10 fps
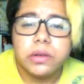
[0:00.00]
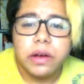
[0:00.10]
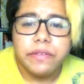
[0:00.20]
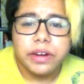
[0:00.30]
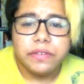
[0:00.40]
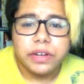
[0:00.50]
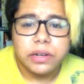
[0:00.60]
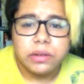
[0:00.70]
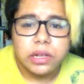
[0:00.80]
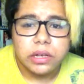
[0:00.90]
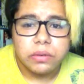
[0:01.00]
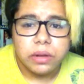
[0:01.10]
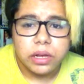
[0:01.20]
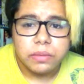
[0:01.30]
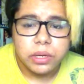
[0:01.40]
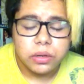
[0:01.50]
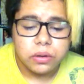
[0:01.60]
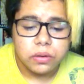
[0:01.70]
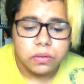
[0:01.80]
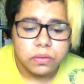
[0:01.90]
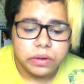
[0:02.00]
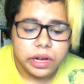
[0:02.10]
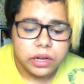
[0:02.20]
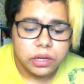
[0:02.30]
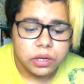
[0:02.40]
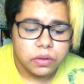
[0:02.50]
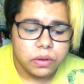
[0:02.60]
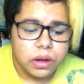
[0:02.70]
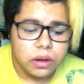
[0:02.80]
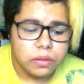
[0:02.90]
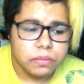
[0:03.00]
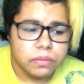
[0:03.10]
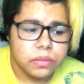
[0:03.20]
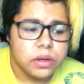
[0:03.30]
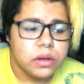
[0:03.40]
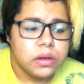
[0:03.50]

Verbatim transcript: you would like me to react to, um, you can comment